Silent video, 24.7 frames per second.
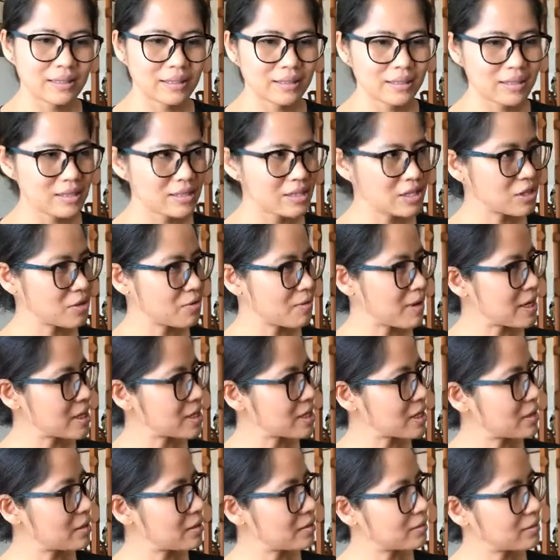the
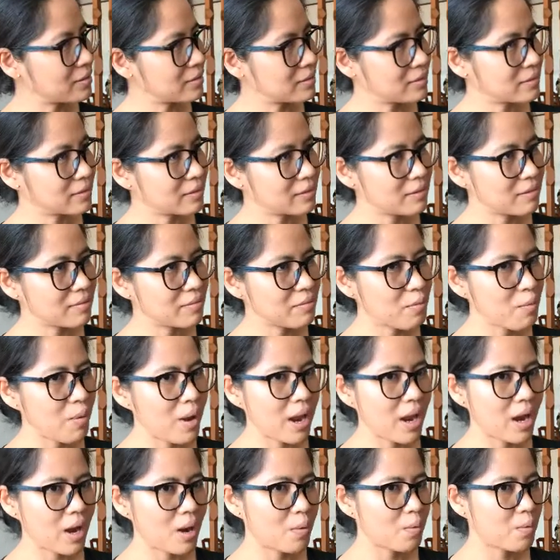situation
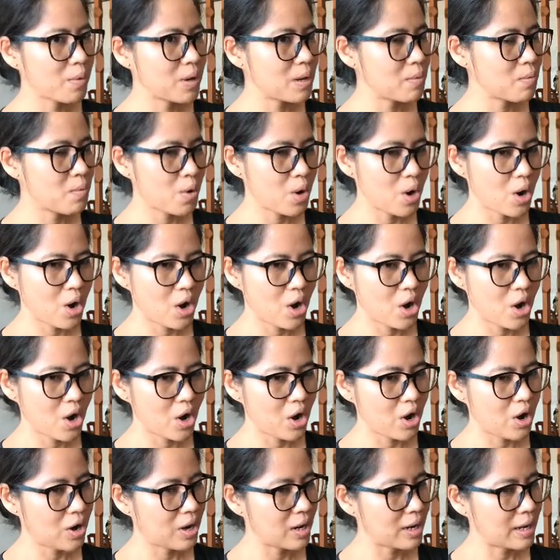where we
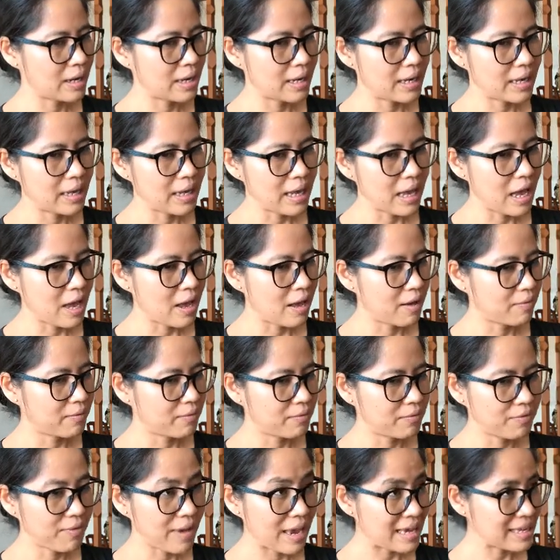were
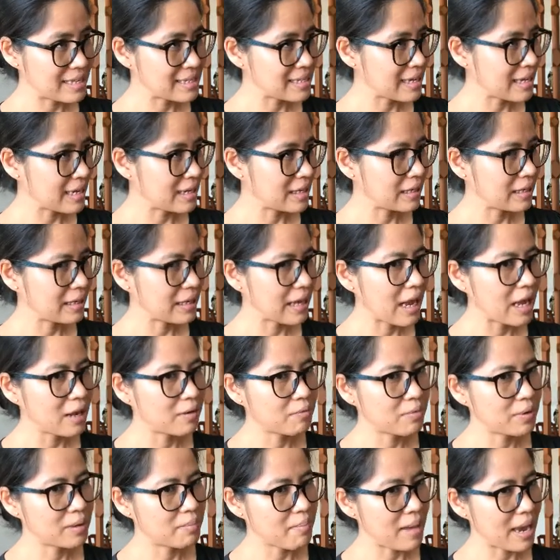um, facing
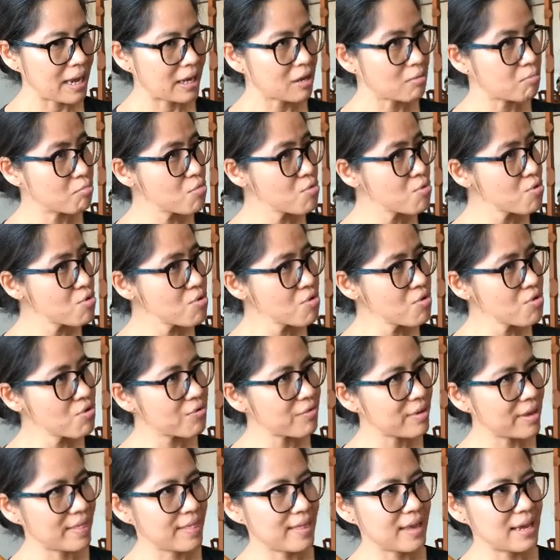and we make a
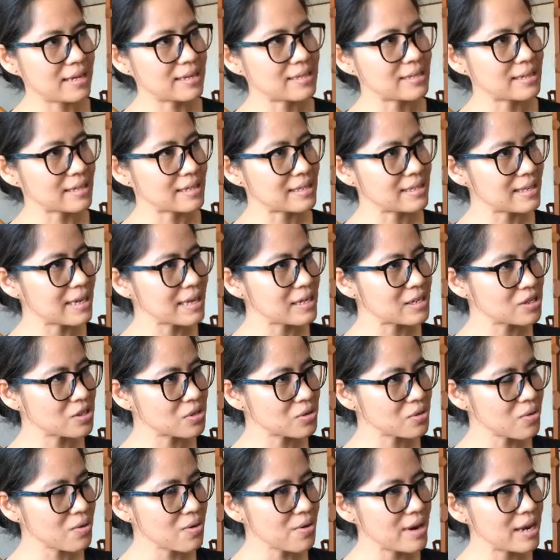move and there are success
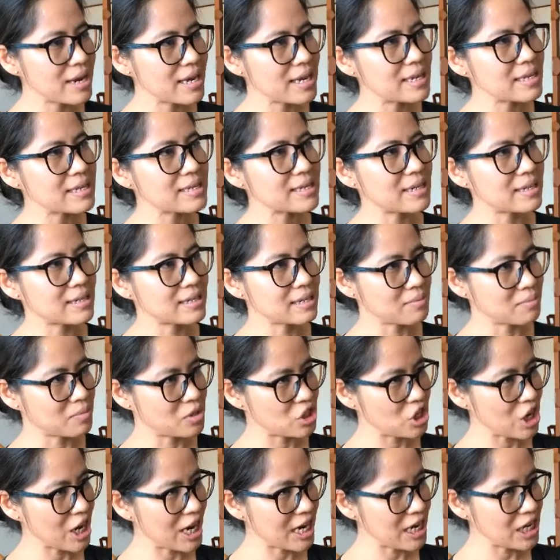stories, there are some
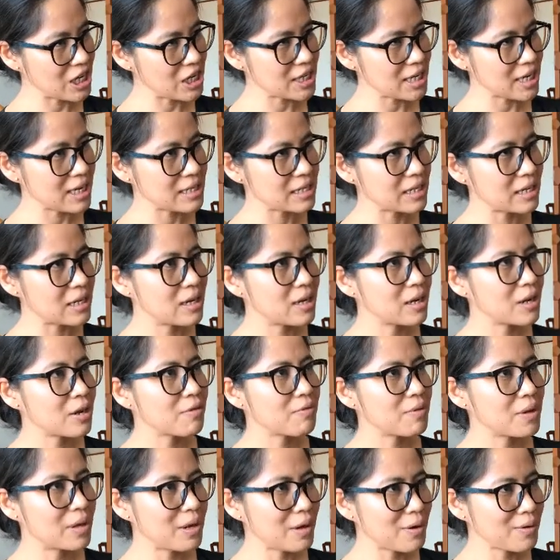changes.
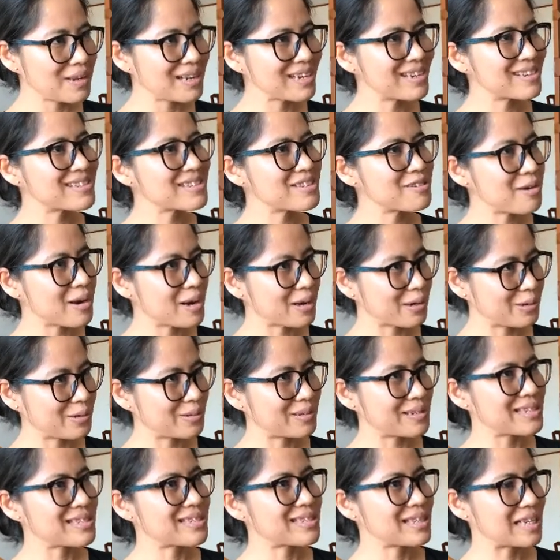We know that the
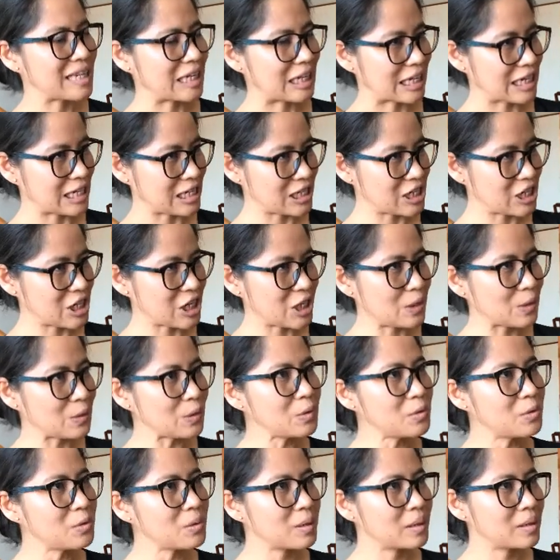struggle is still
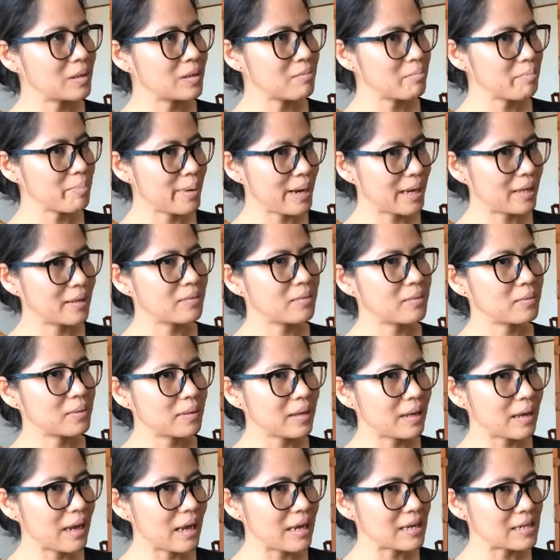continue, but
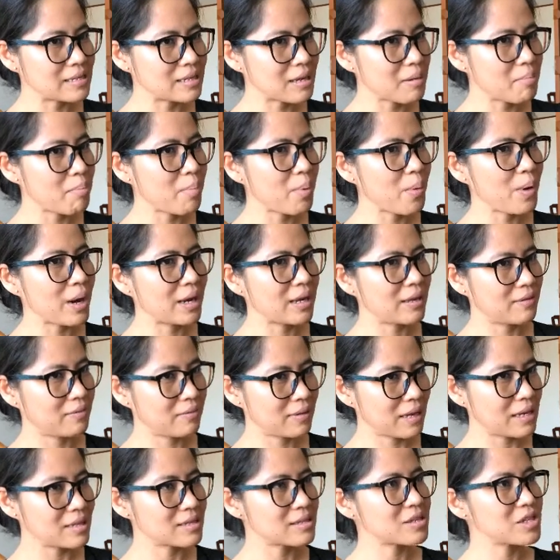at some point
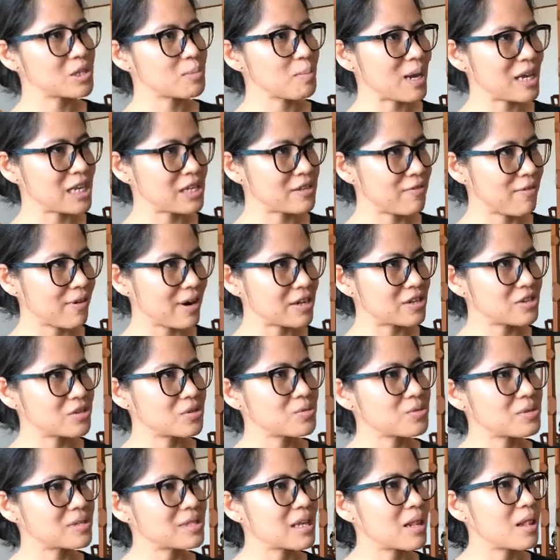it's a space for us
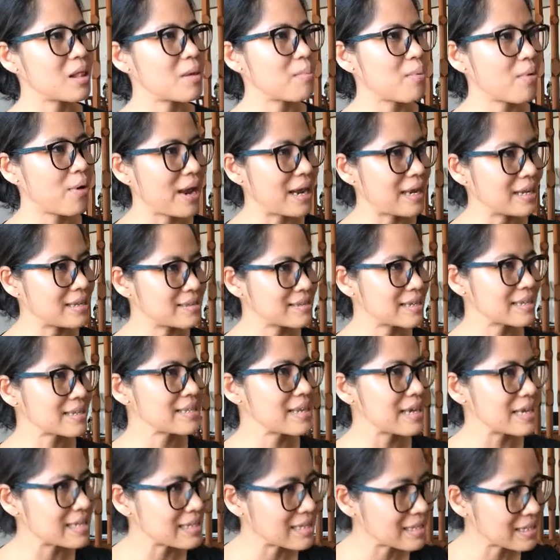to celebrate
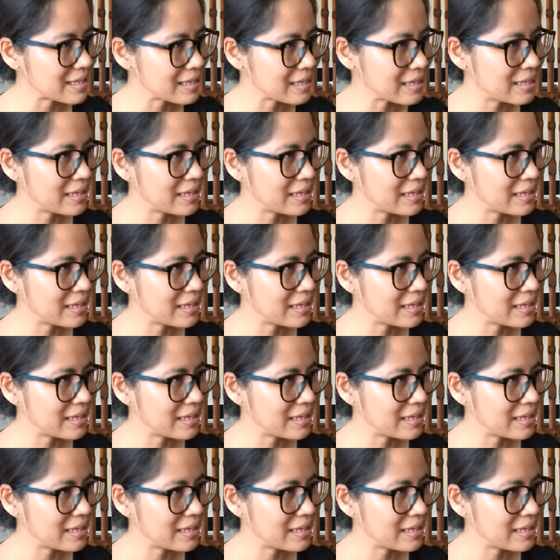success